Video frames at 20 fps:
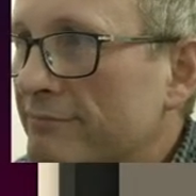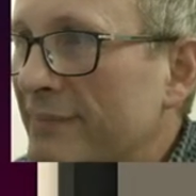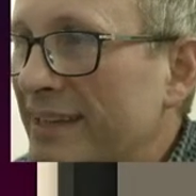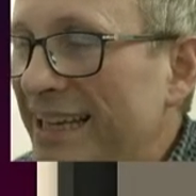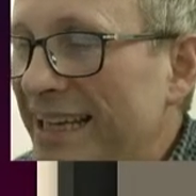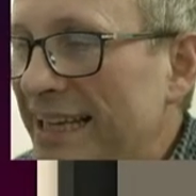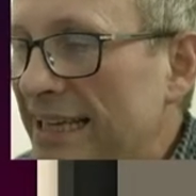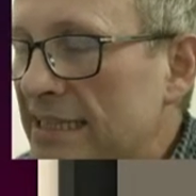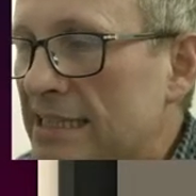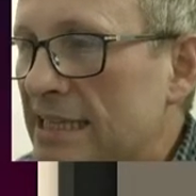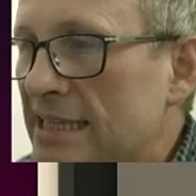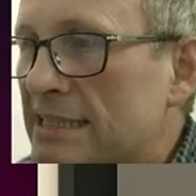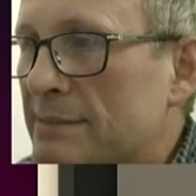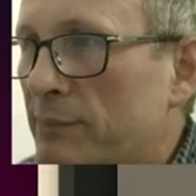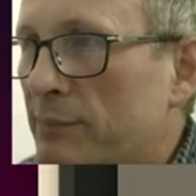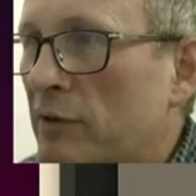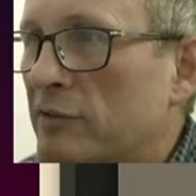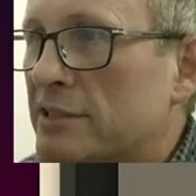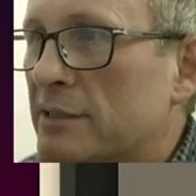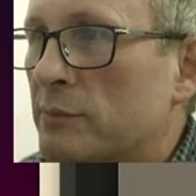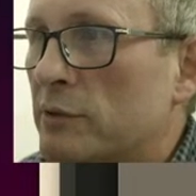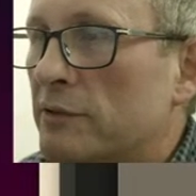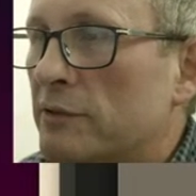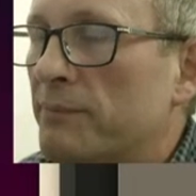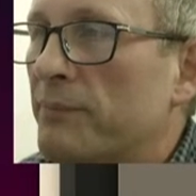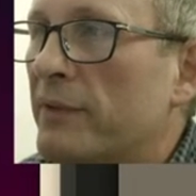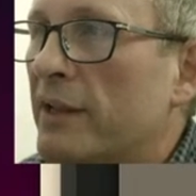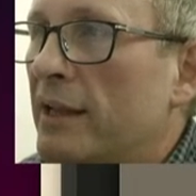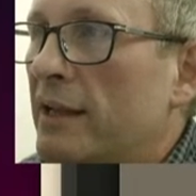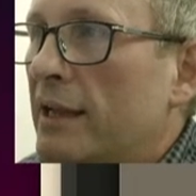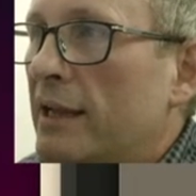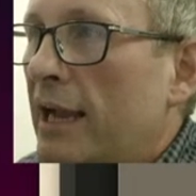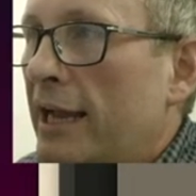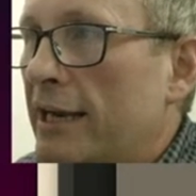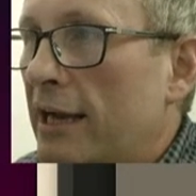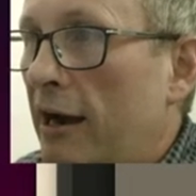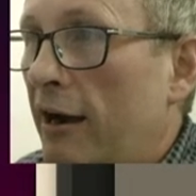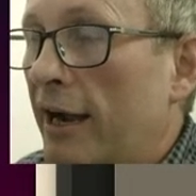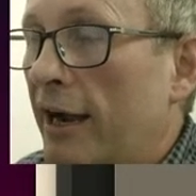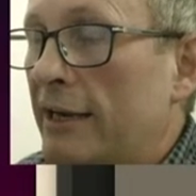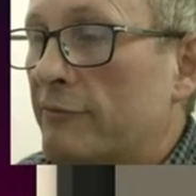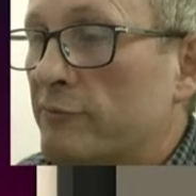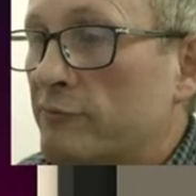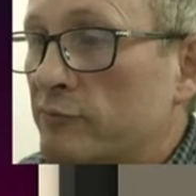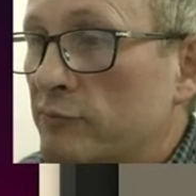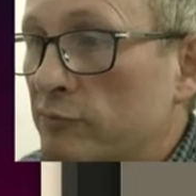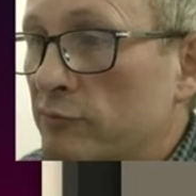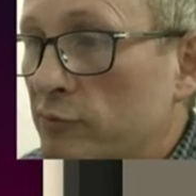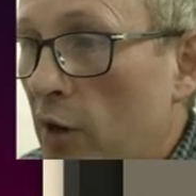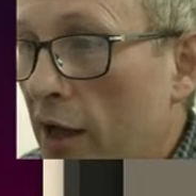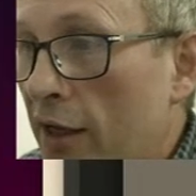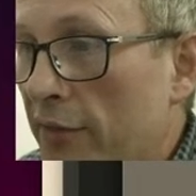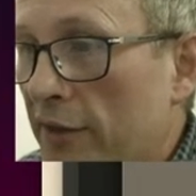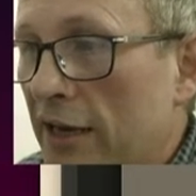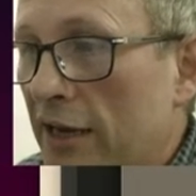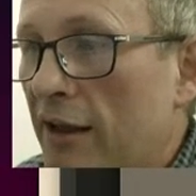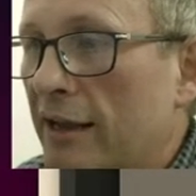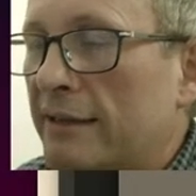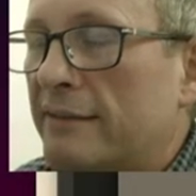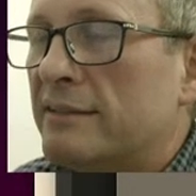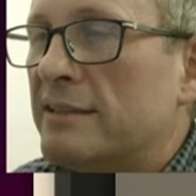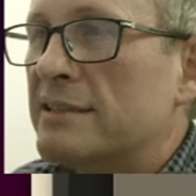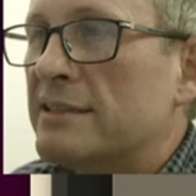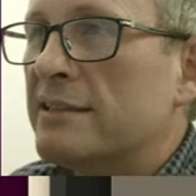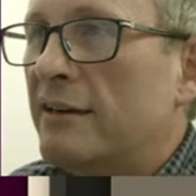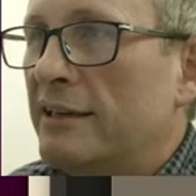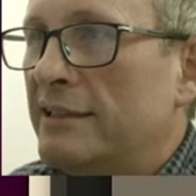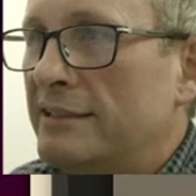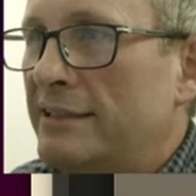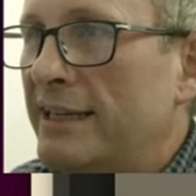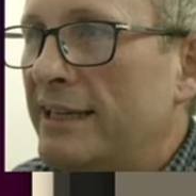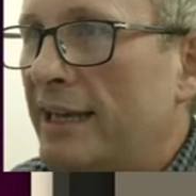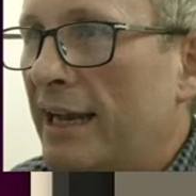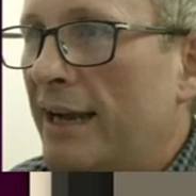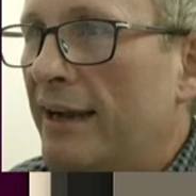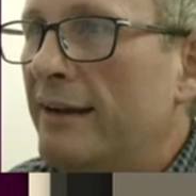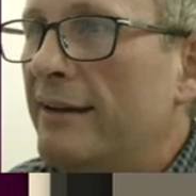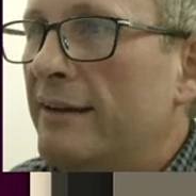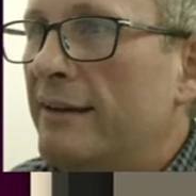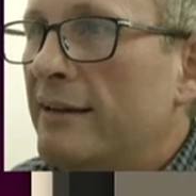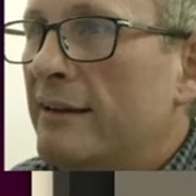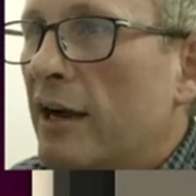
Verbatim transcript: Is this possible? And I rather like this idea